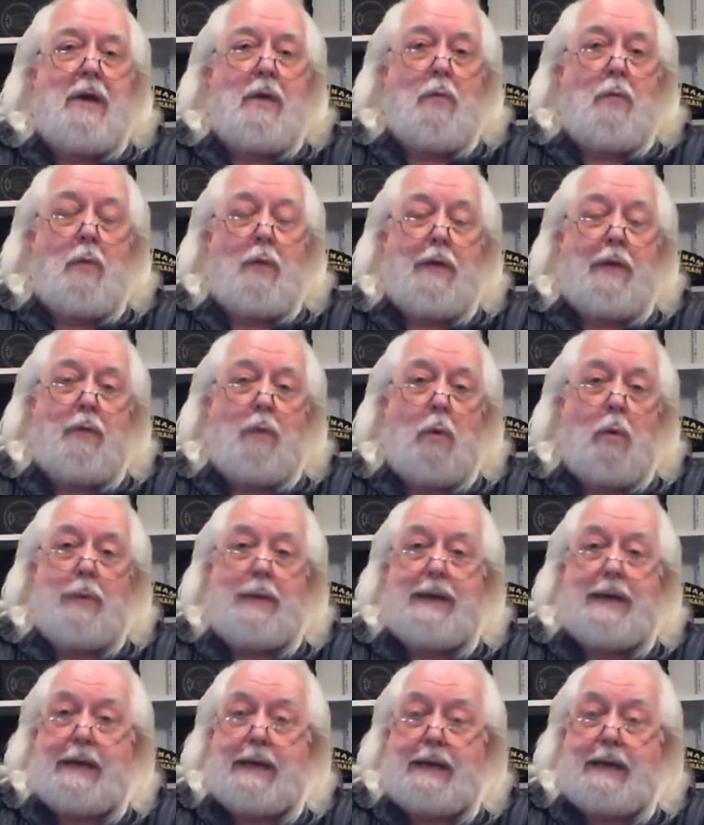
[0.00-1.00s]
with what we
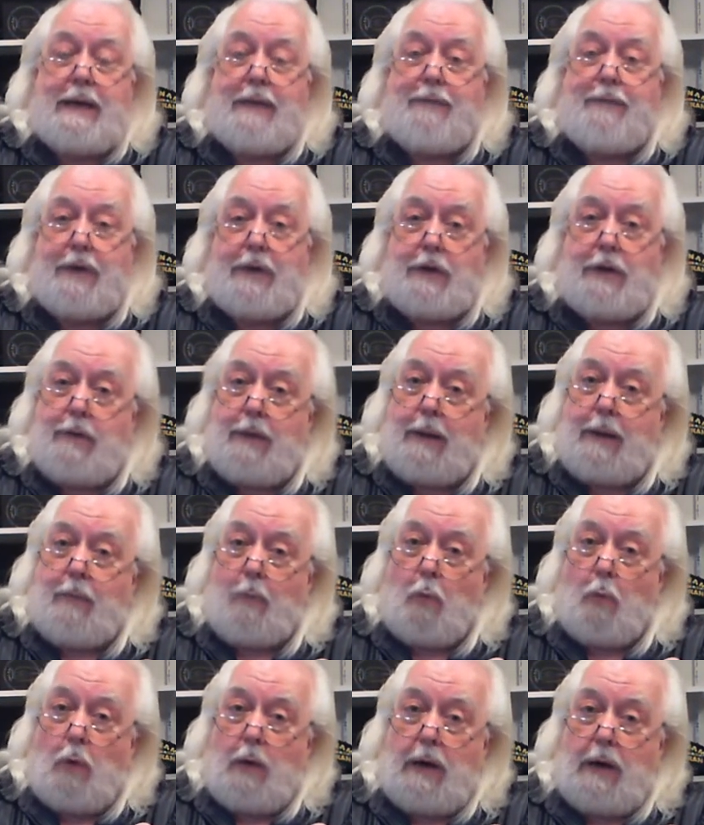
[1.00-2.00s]
did in video number
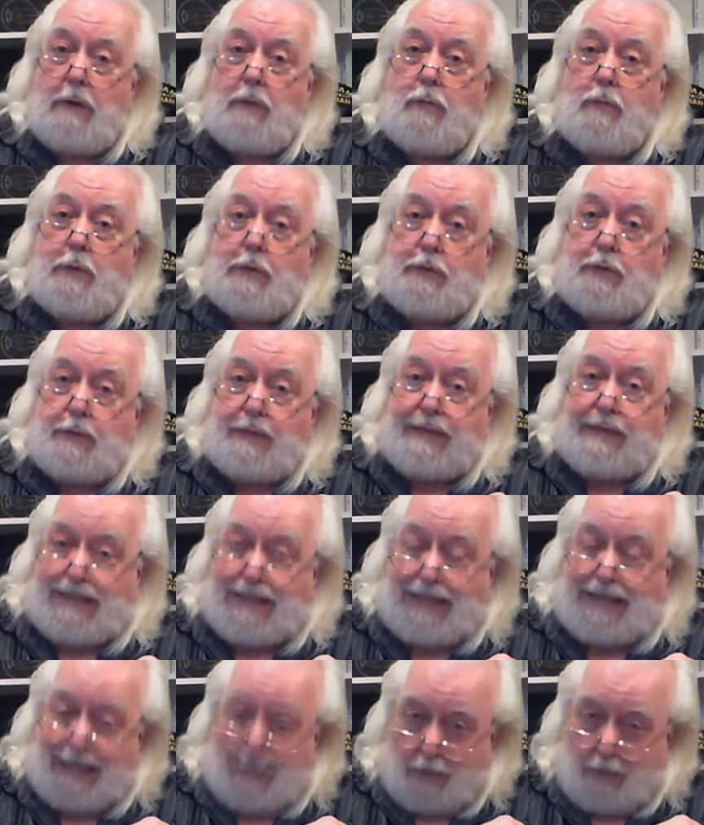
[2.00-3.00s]
1, which was
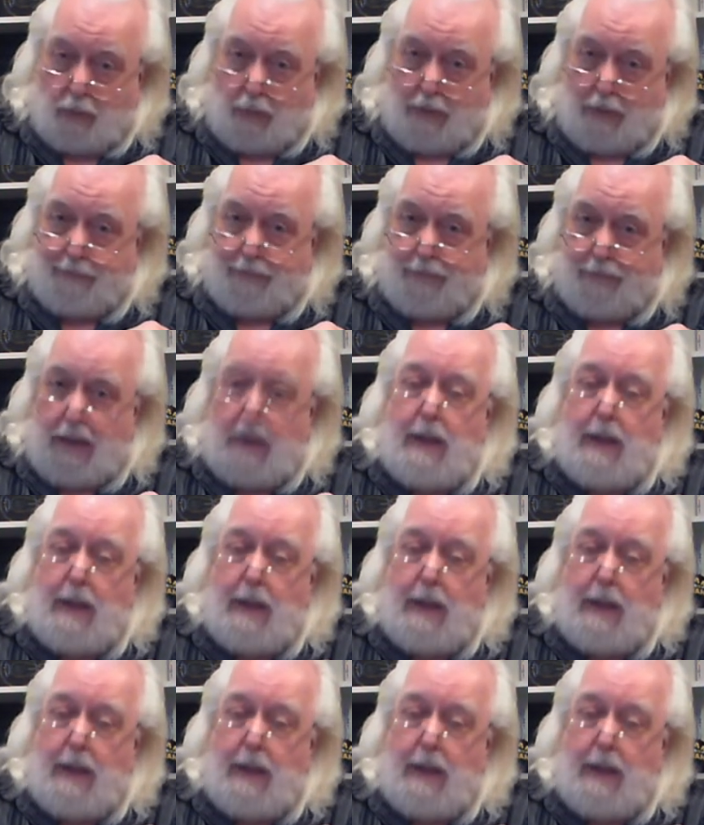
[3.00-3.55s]
the E chord.